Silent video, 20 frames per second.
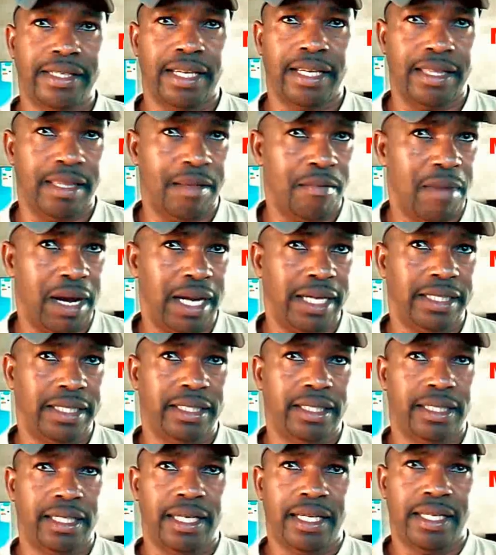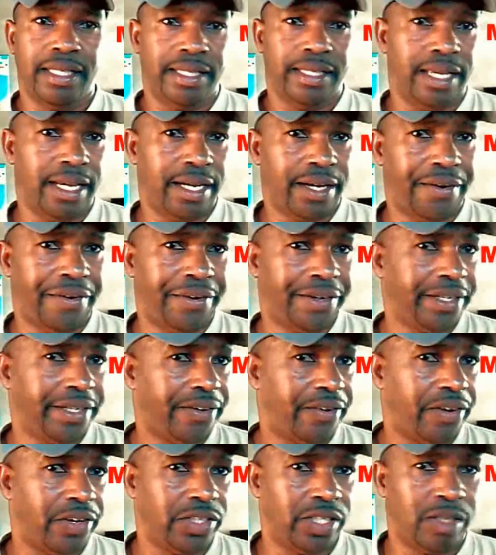and the mice. They are
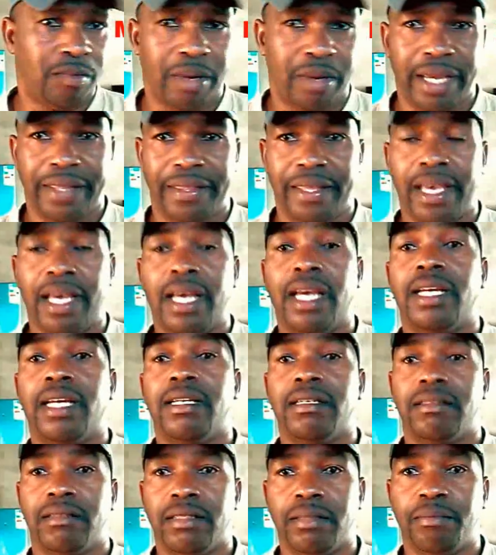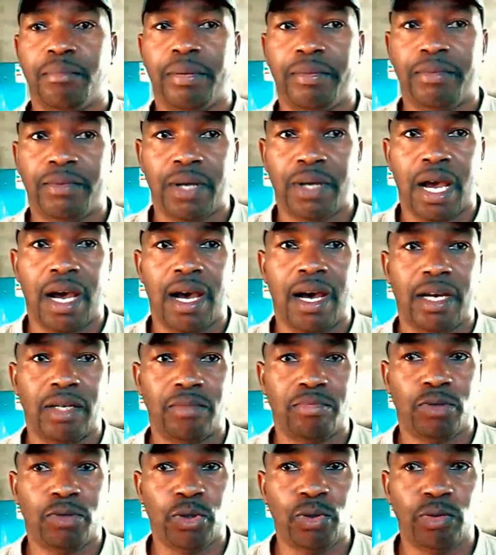characterized by their
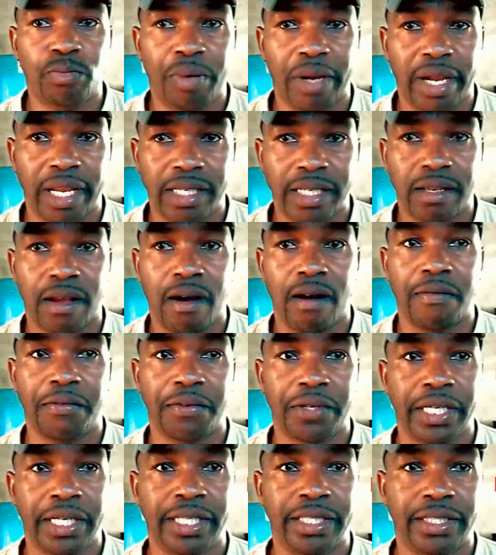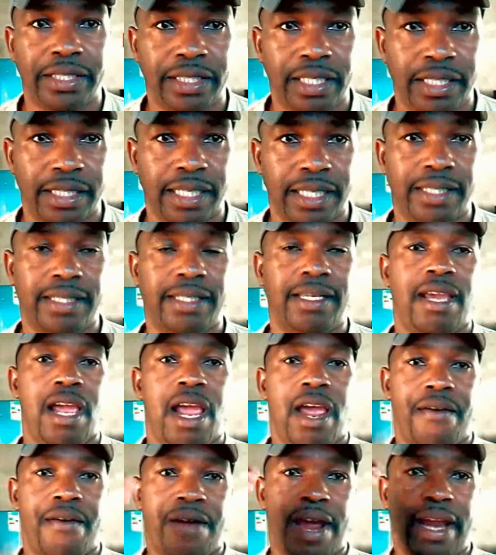two pairs of incisors,
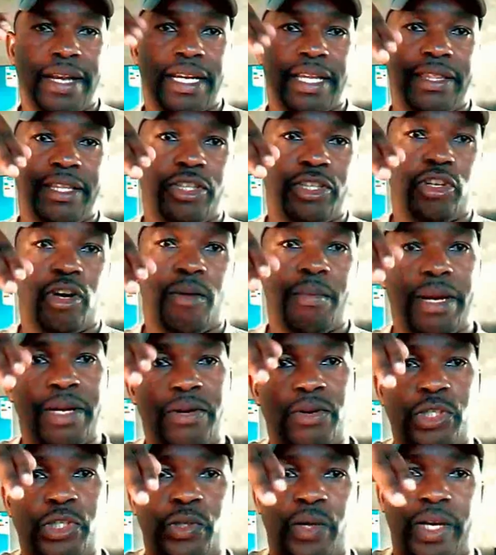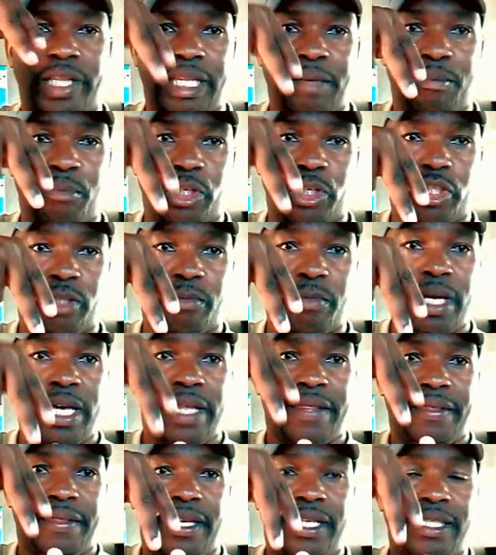right at the top and also at the bottom.
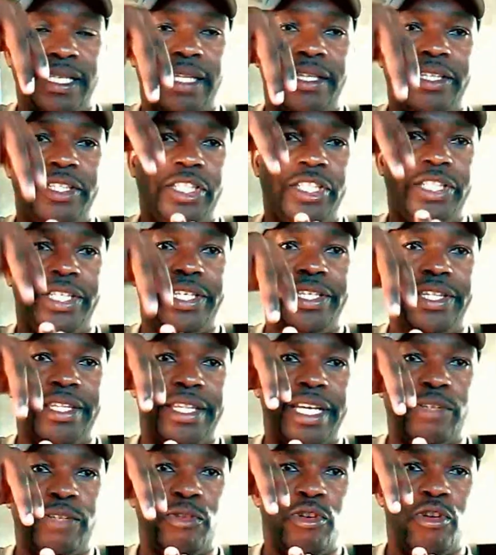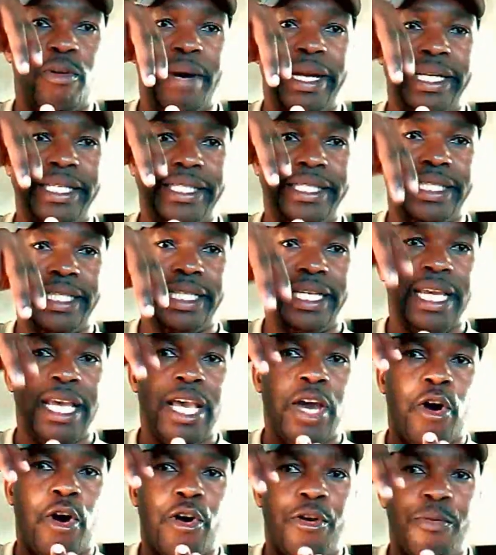These are the teeth that we normally see
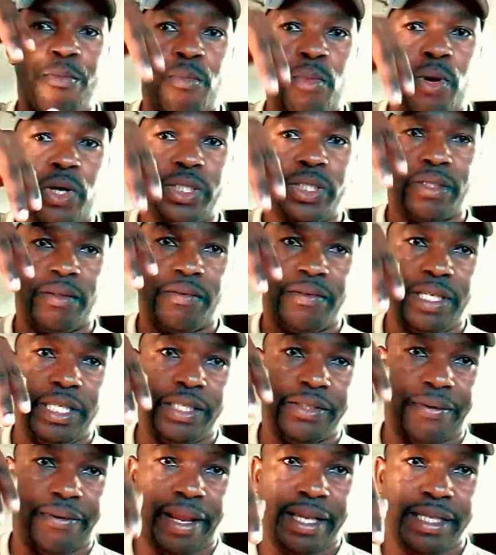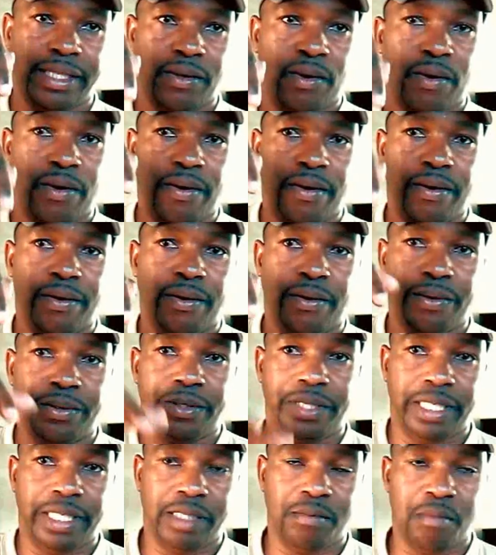on most of these rats or on
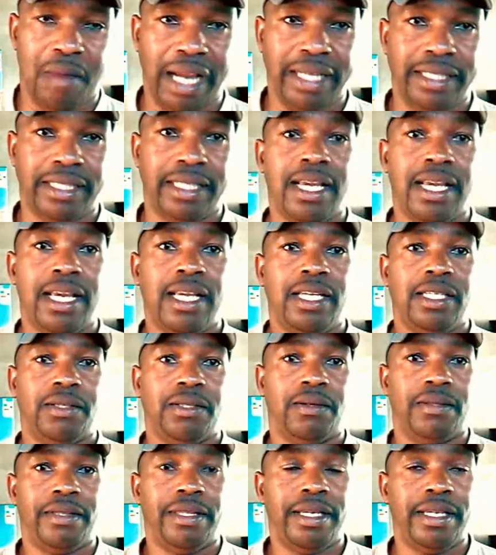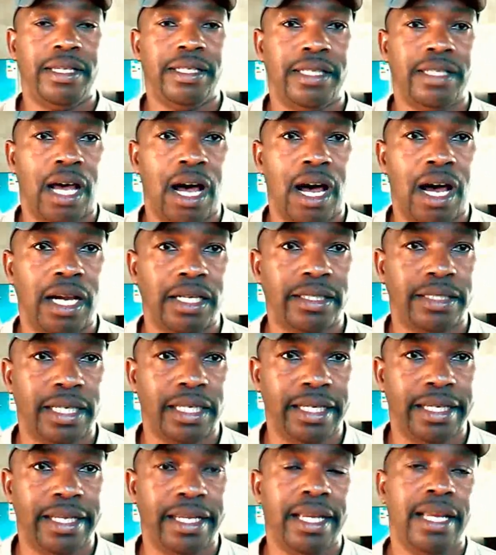these mice. So these are
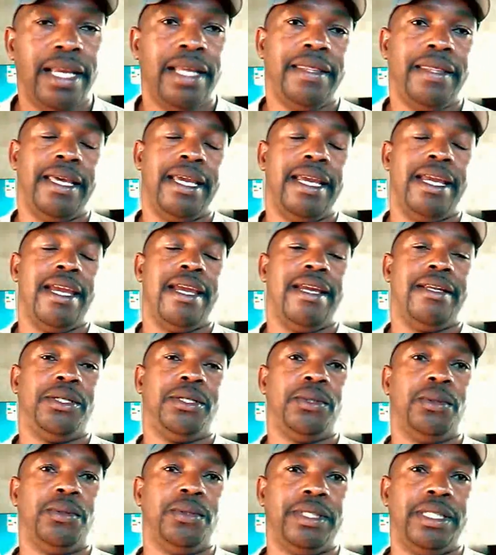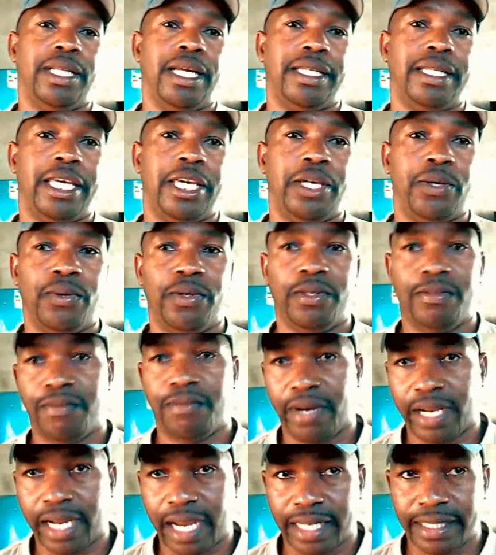actually the tools that they use for
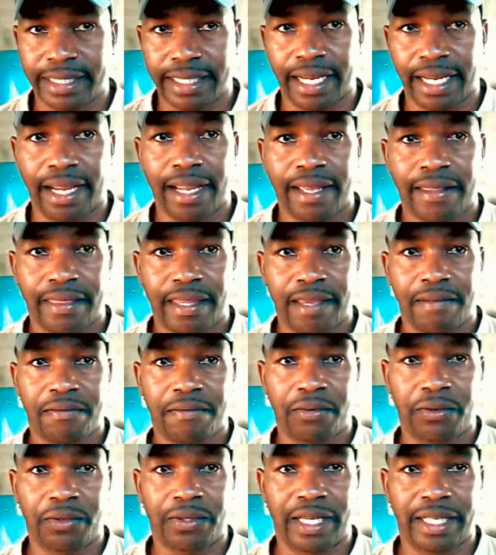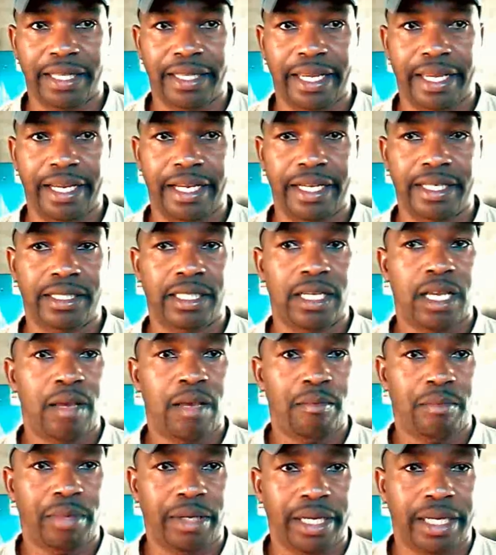cutting the food that they eat.
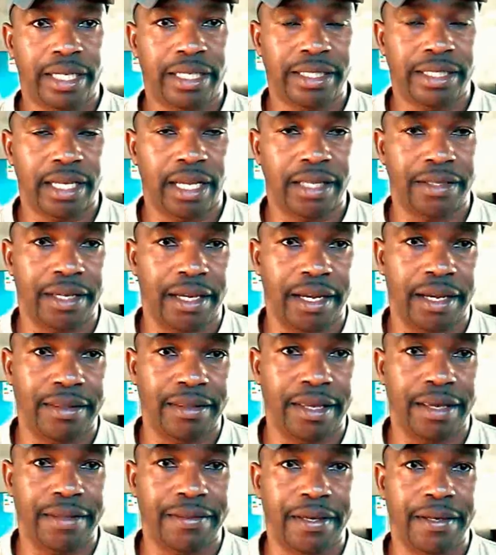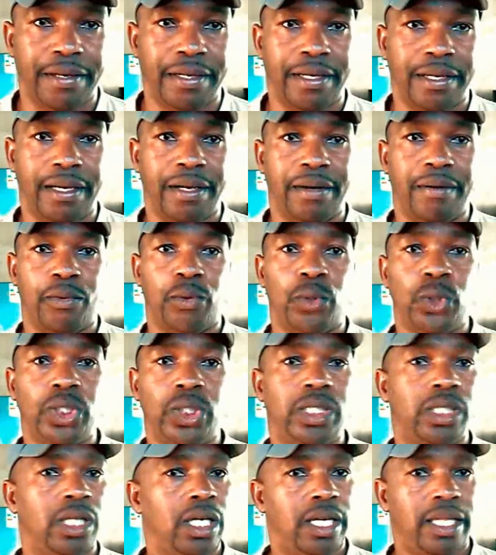They eat the wood,
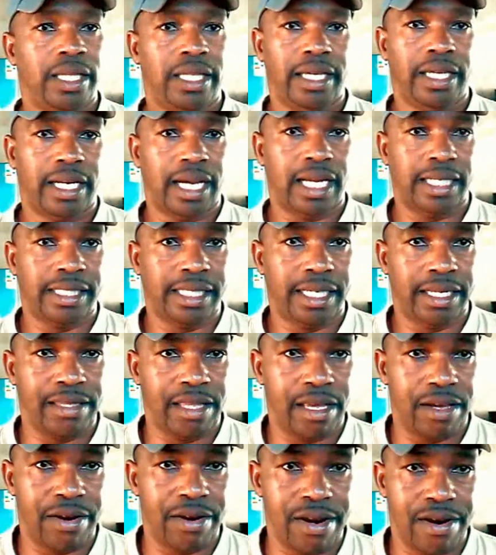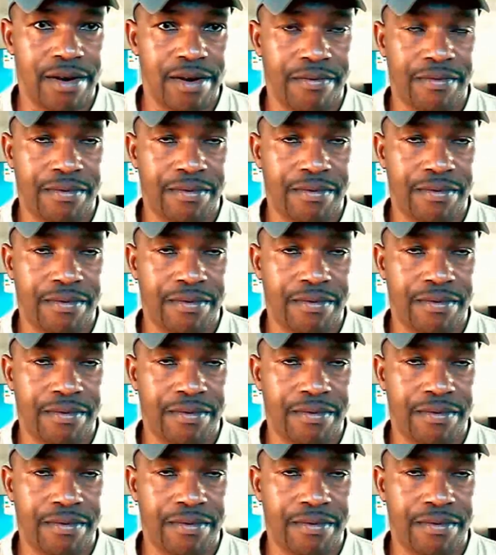they're cutting the